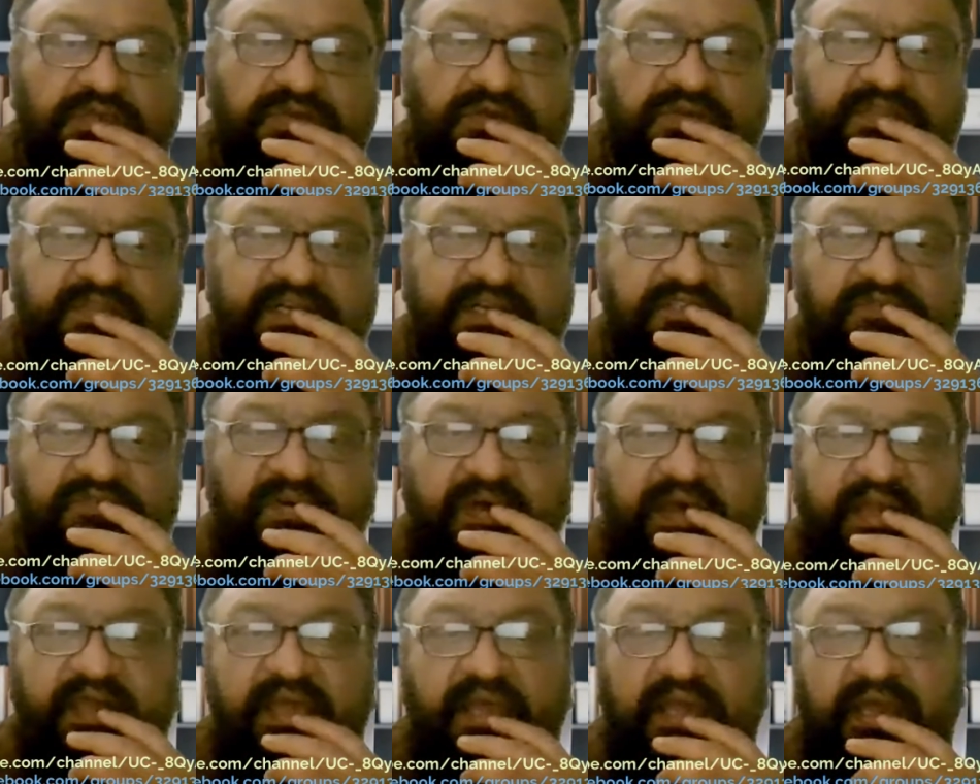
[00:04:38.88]
So that's
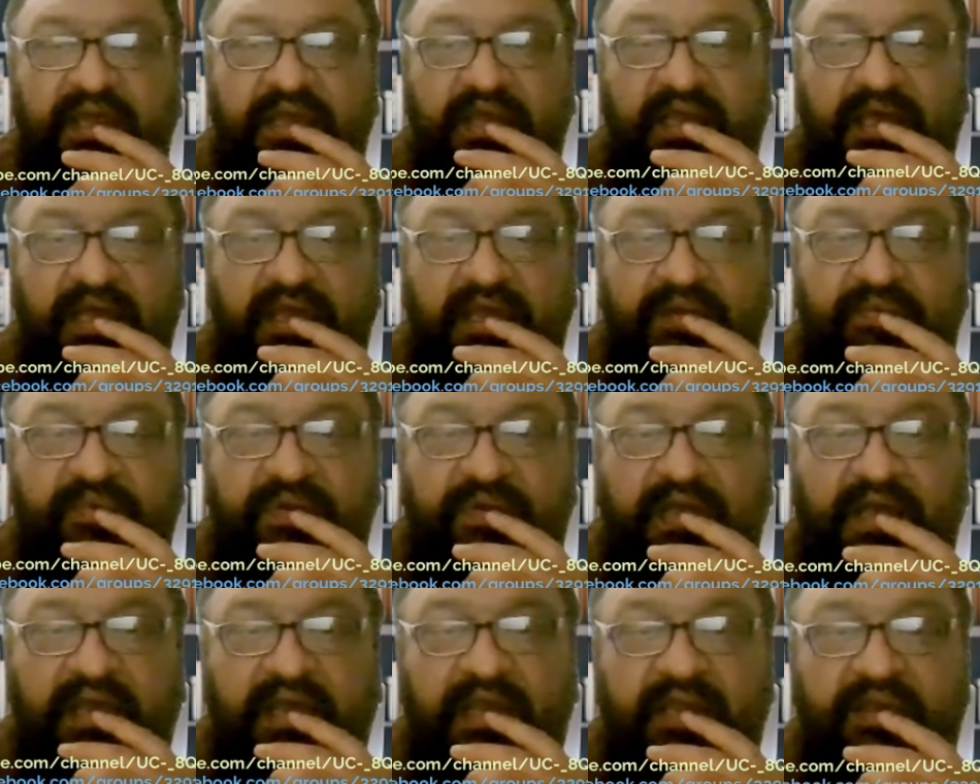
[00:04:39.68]
why
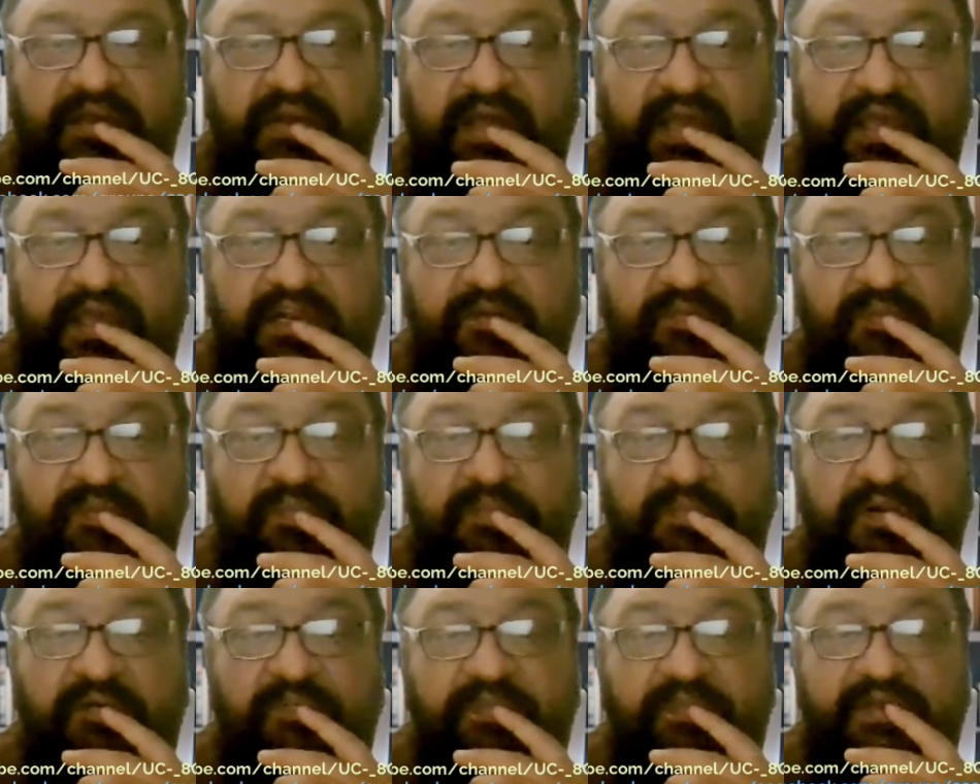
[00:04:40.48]
I
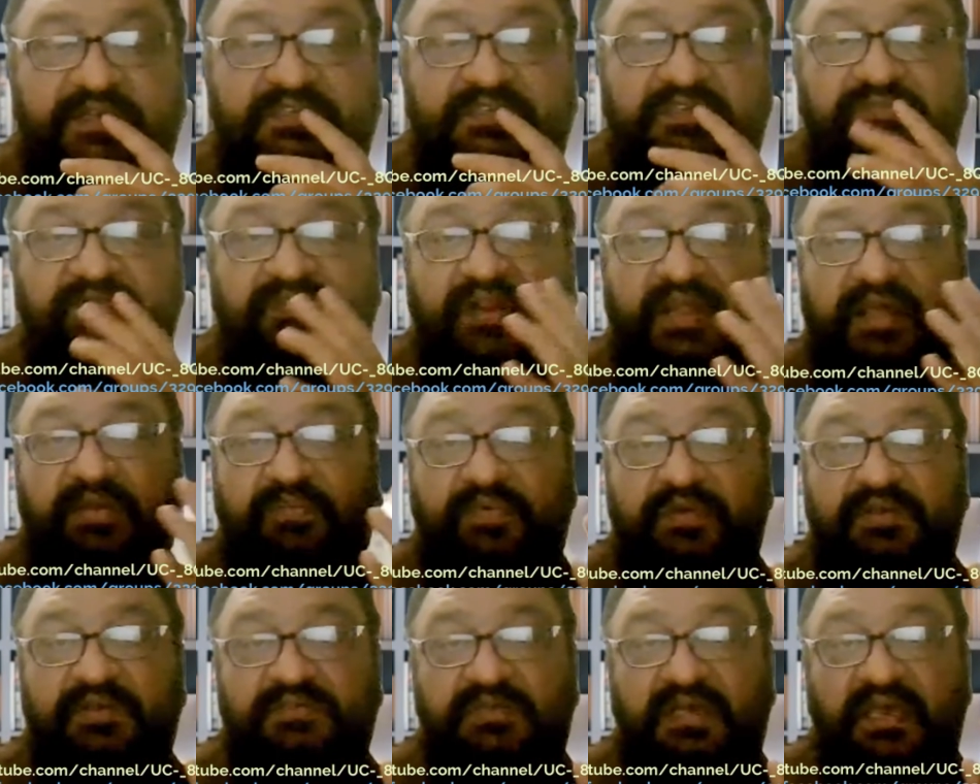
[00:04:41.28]
remembered Mason when
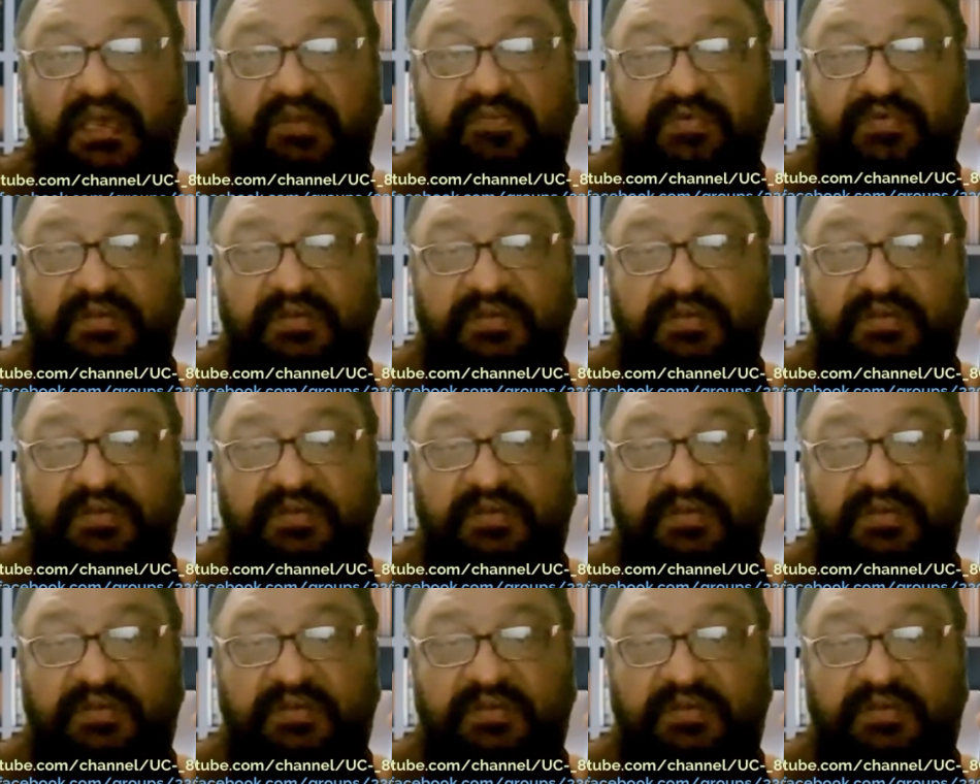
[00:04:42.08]
I was